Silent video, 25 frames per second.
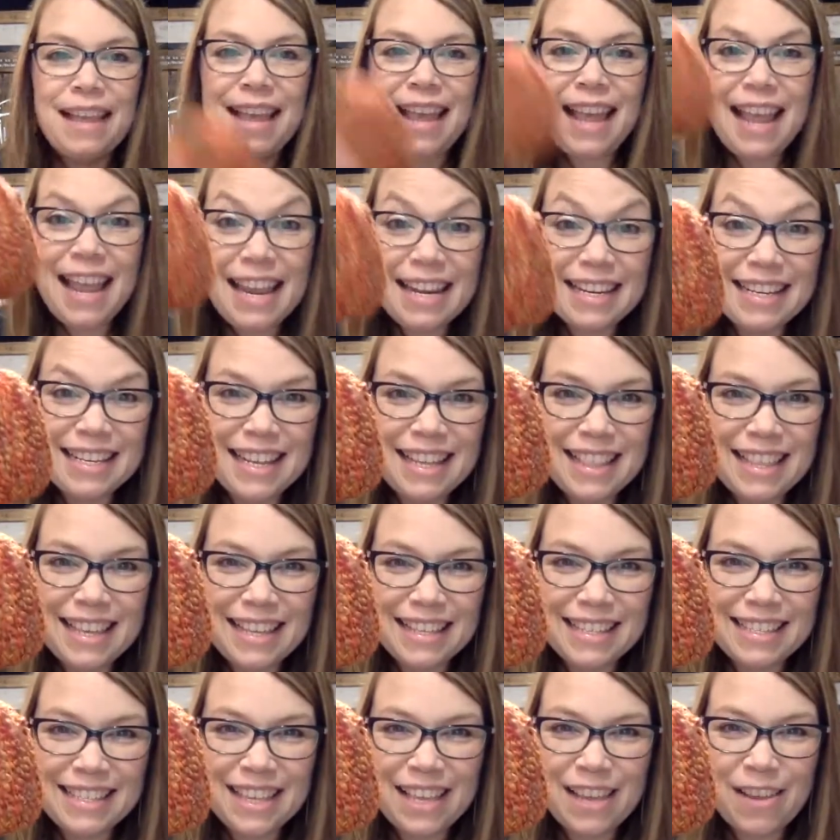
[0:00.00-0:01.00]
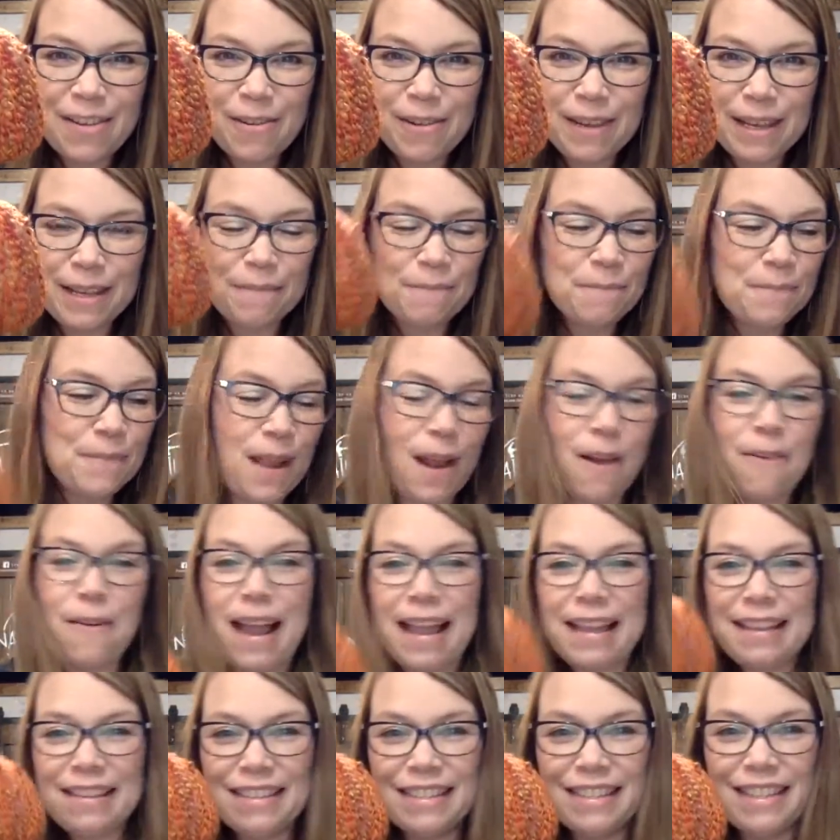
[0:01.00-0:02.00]
into this cutie? All
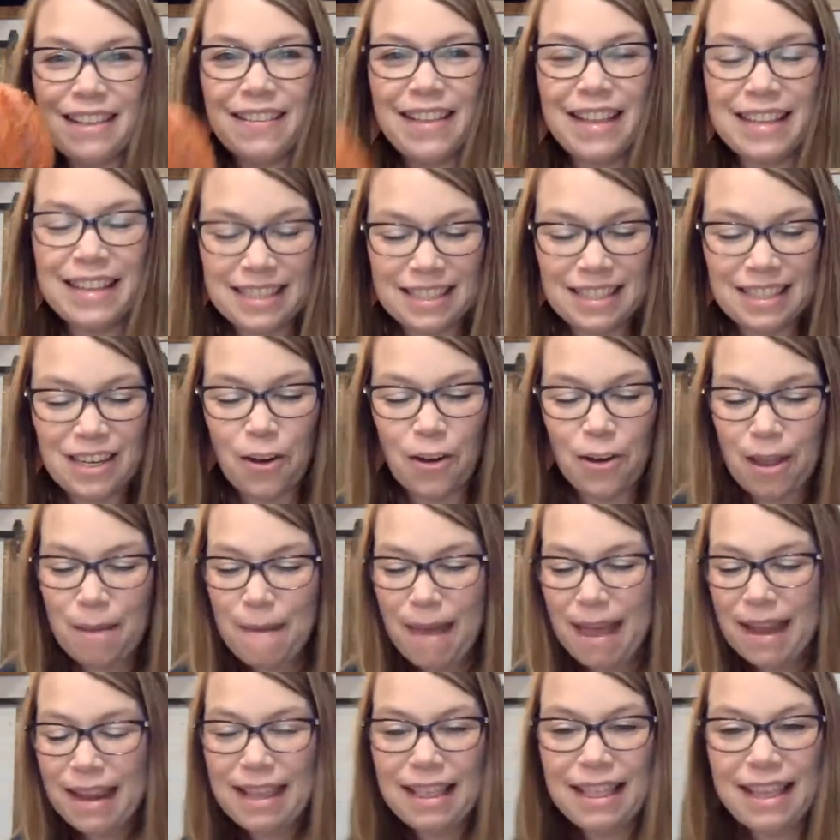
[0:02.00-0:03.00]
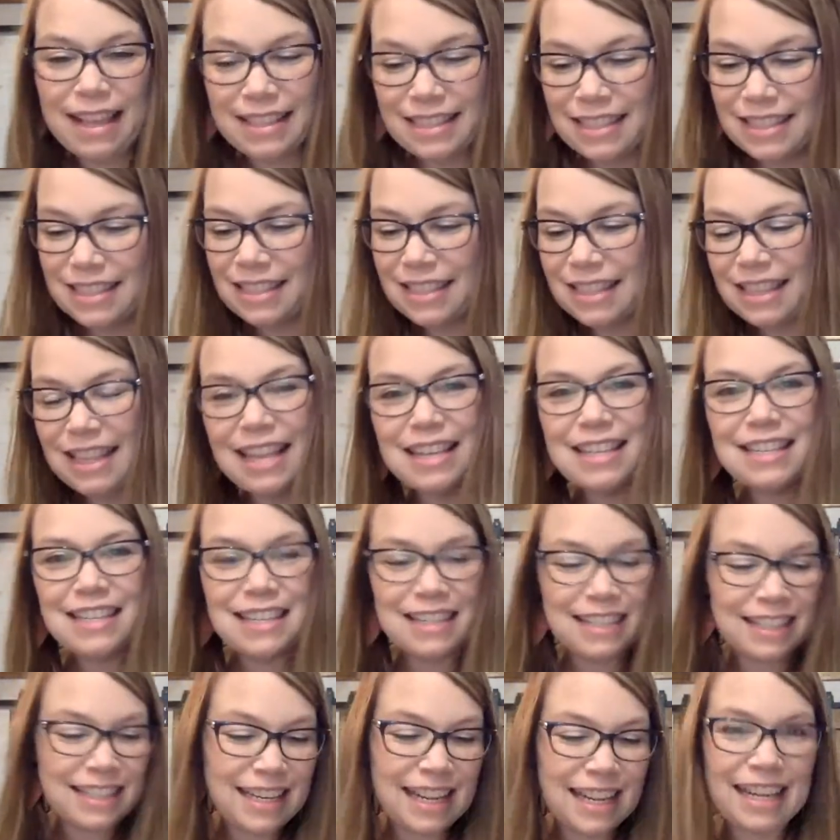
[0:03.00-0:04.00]
right, so let's talk about it. Let's
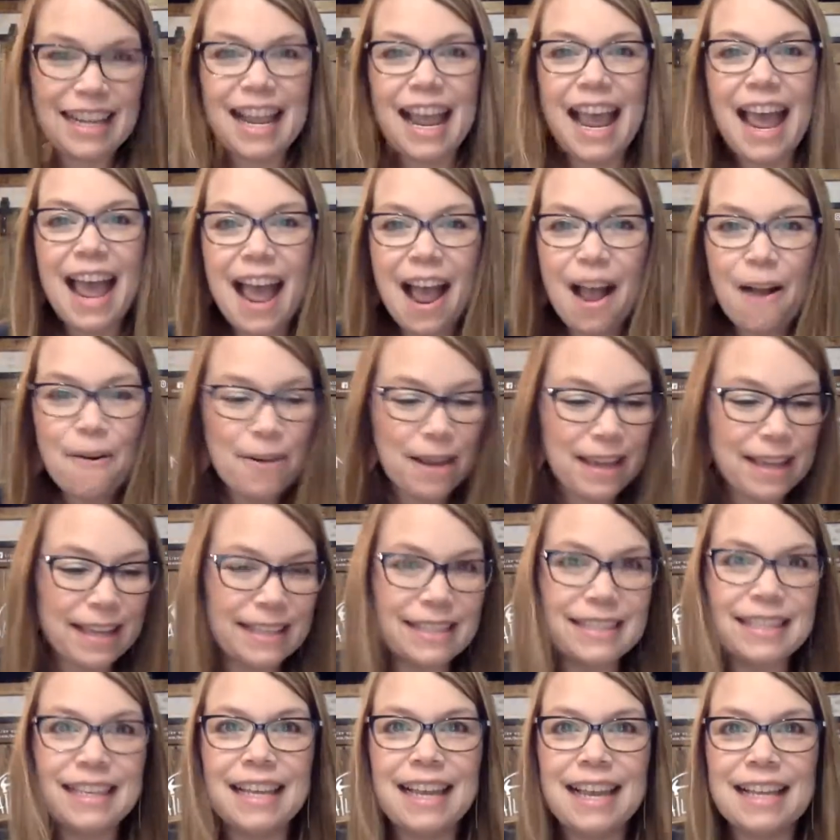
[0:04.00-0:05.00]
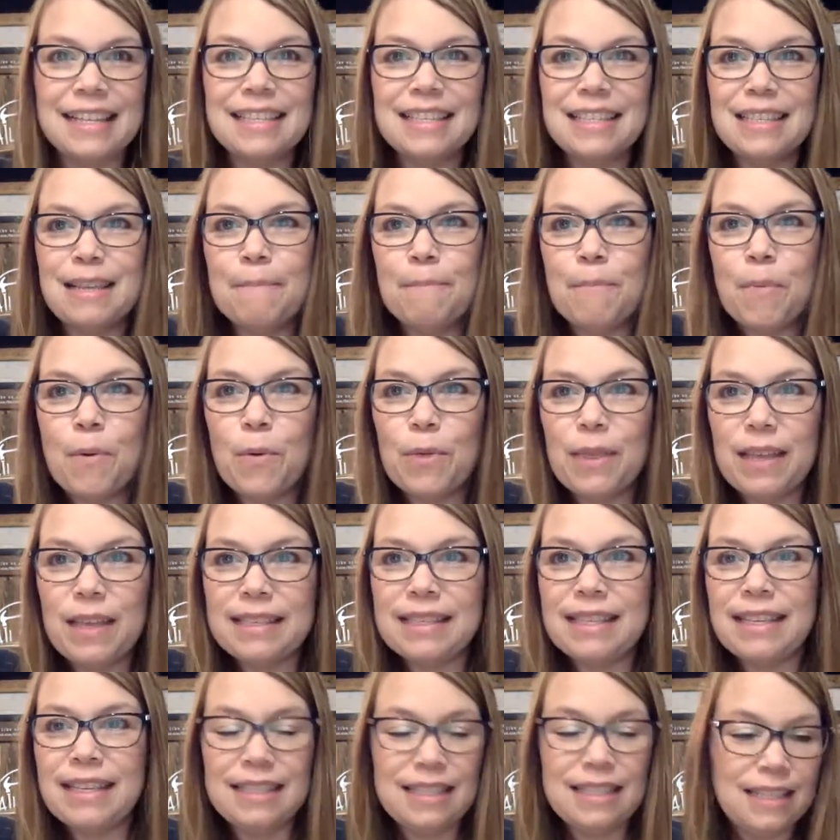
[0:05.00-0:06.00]
see how easy and simple
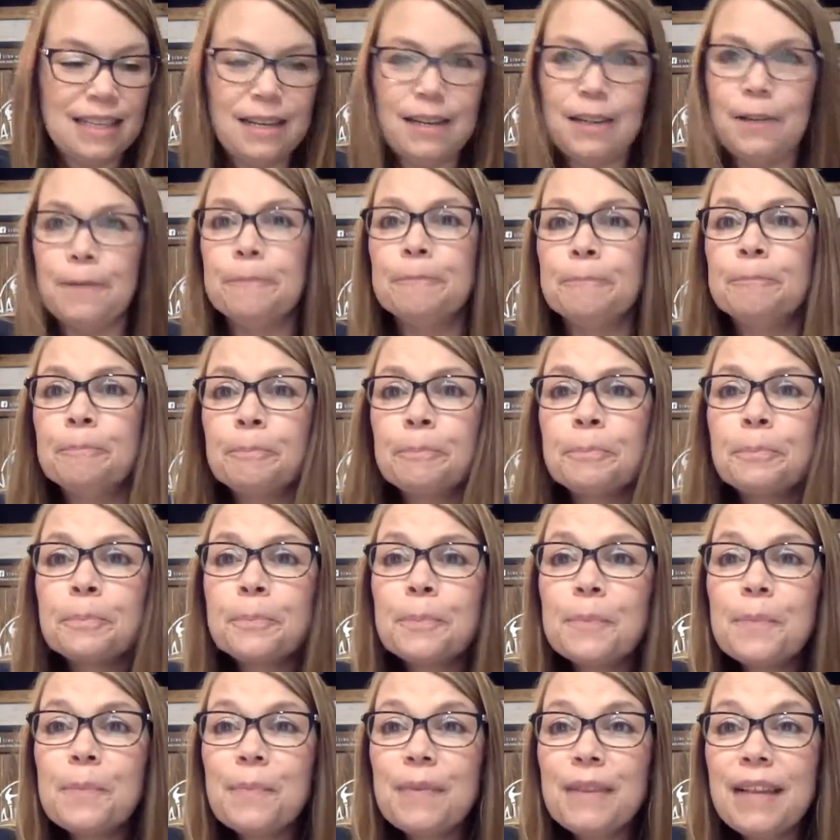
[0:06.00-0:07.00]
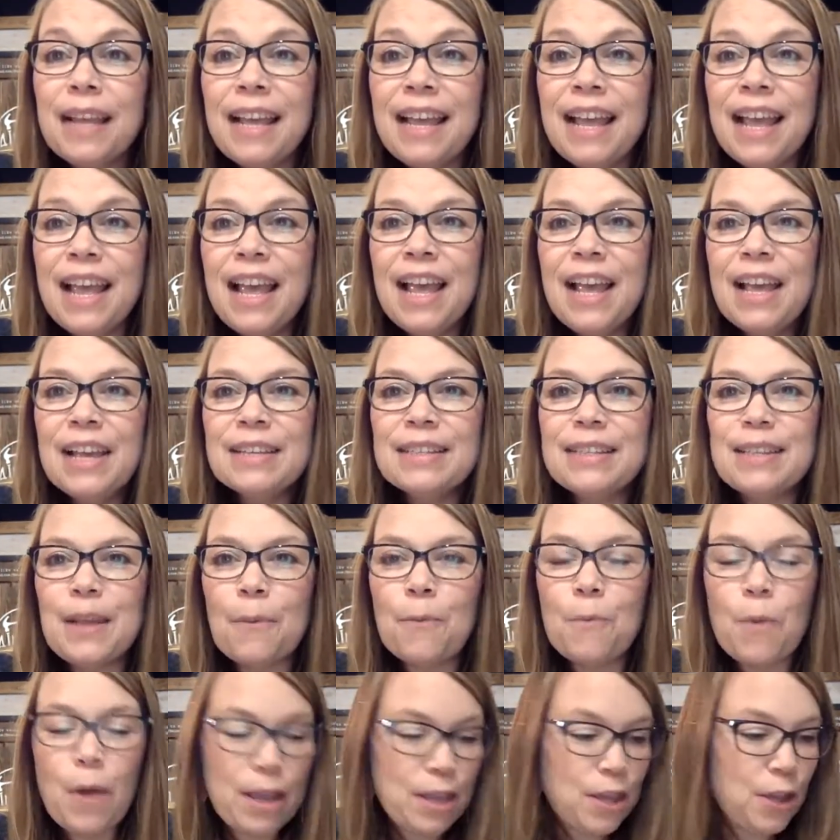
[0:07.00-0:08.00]
this is to do. So
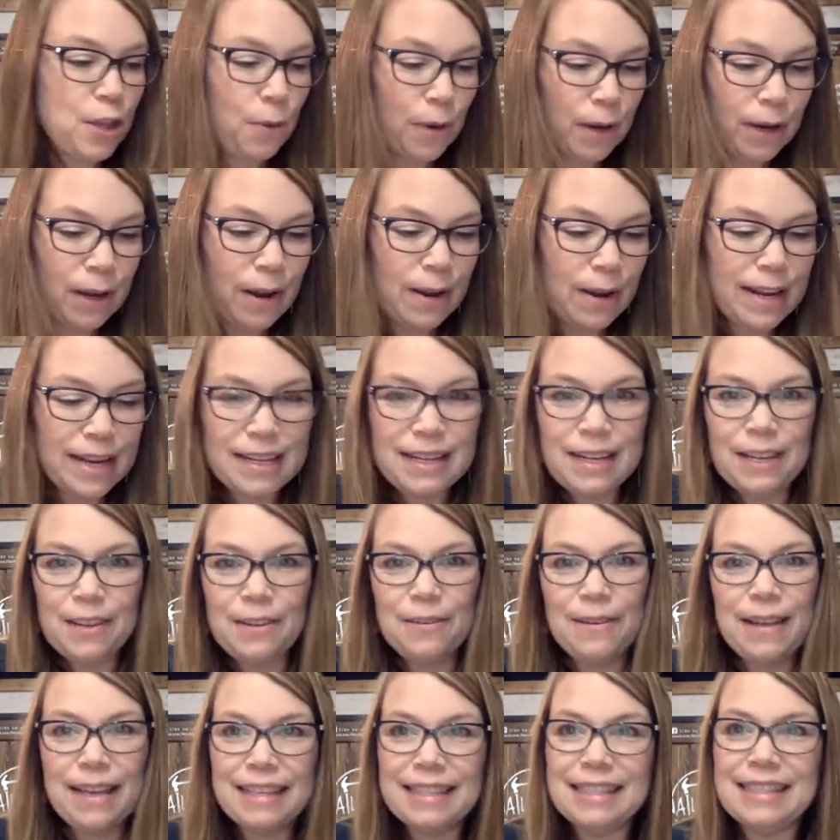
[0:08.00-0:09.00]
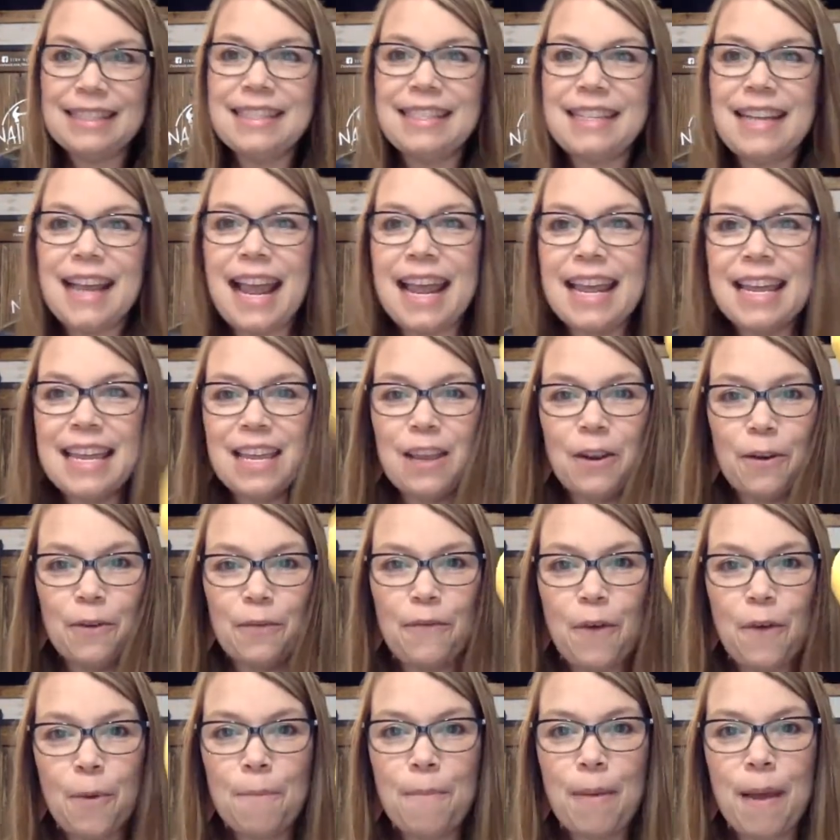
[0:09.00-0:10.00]
what you are going to do is take your
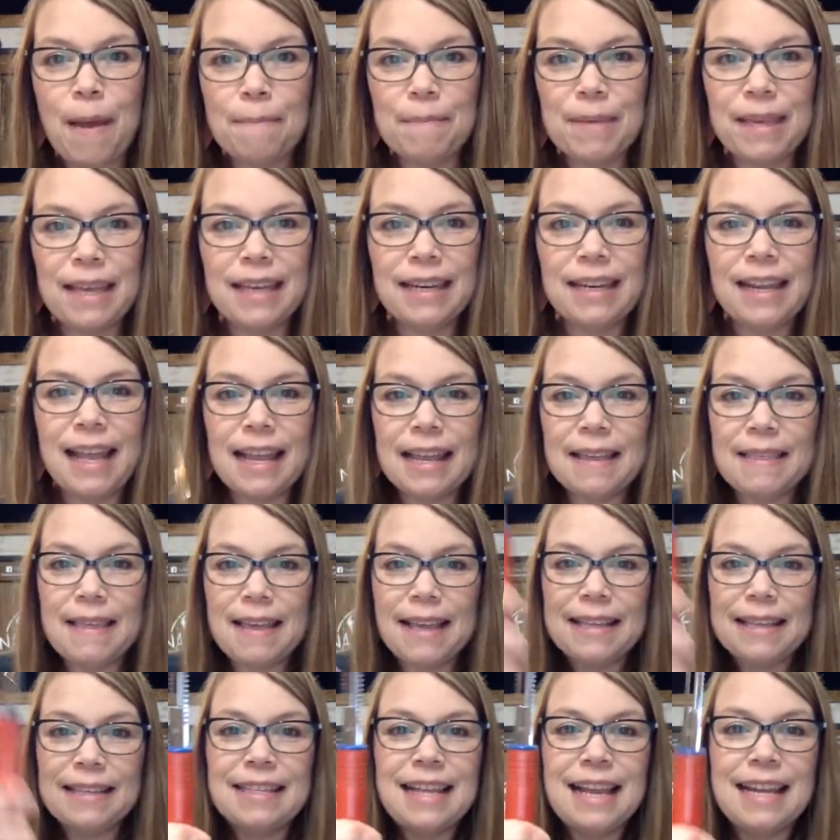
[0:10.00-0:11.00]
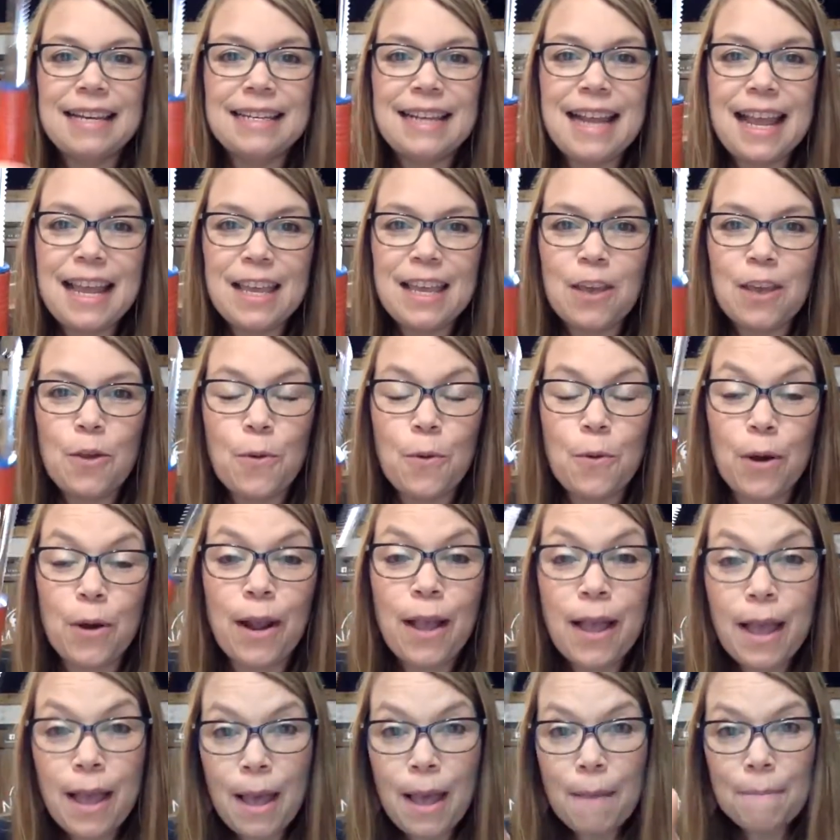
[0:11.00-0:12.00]
foam pumpkin like this and take your
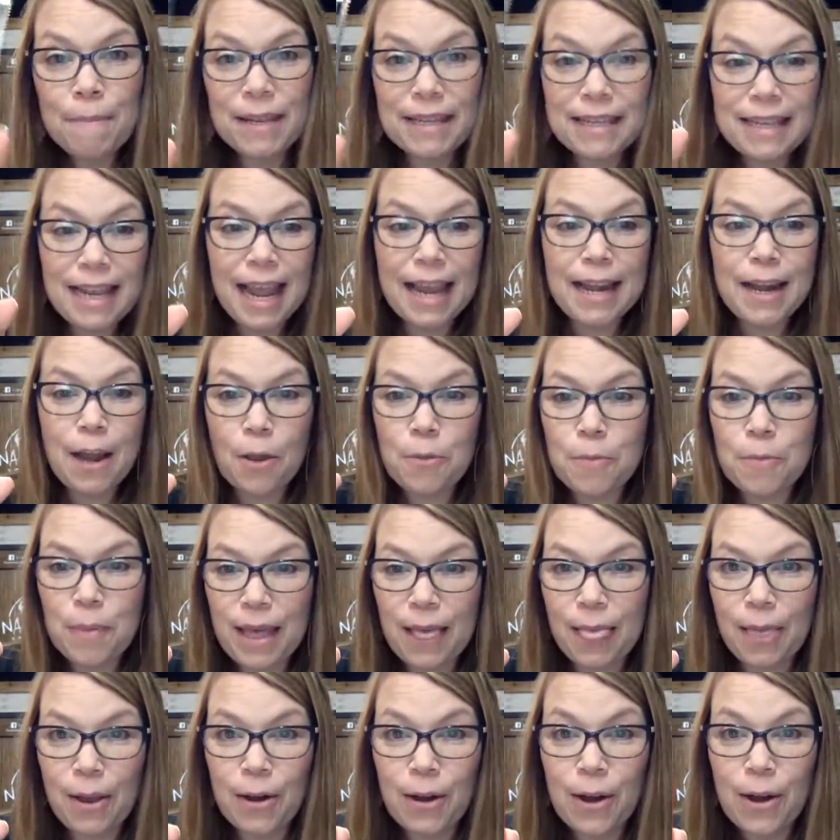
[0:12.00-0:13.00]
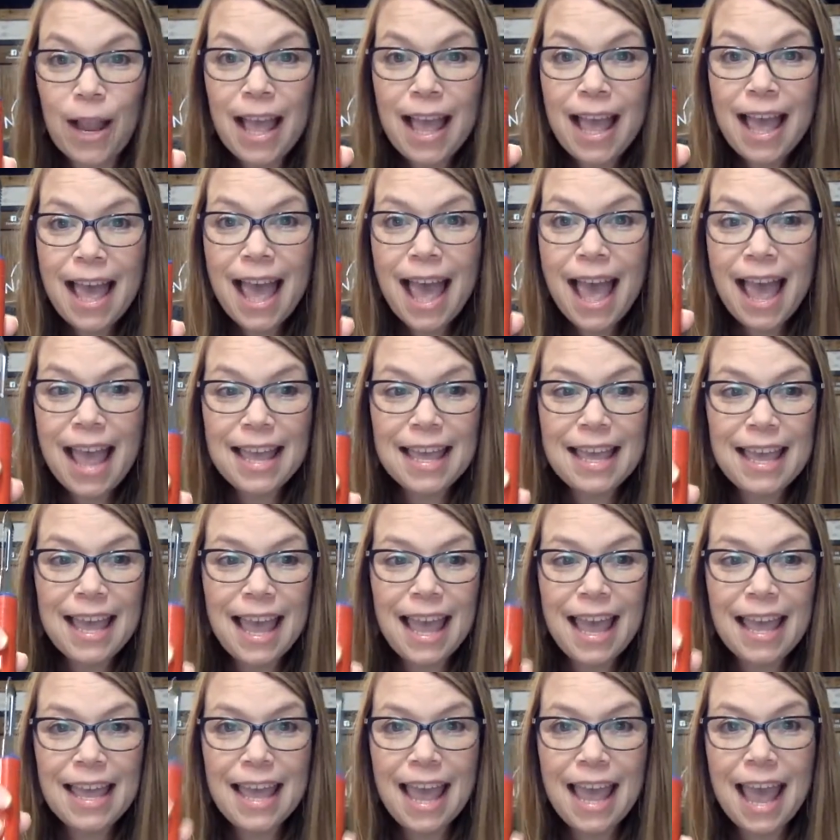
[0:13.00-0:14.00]
potato peeler,
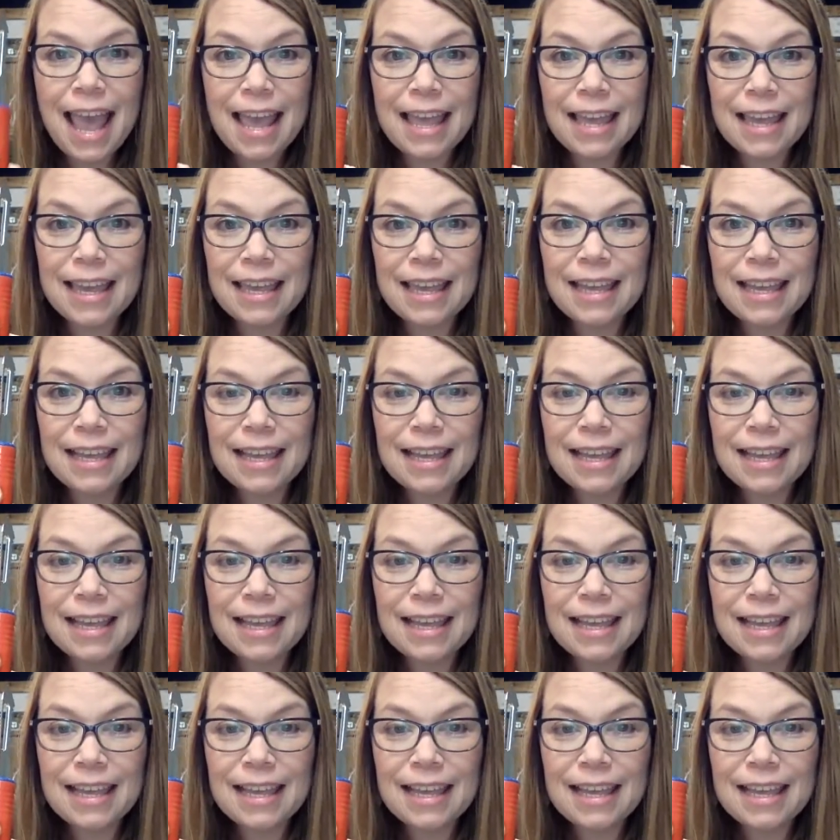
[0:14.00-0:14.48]
aka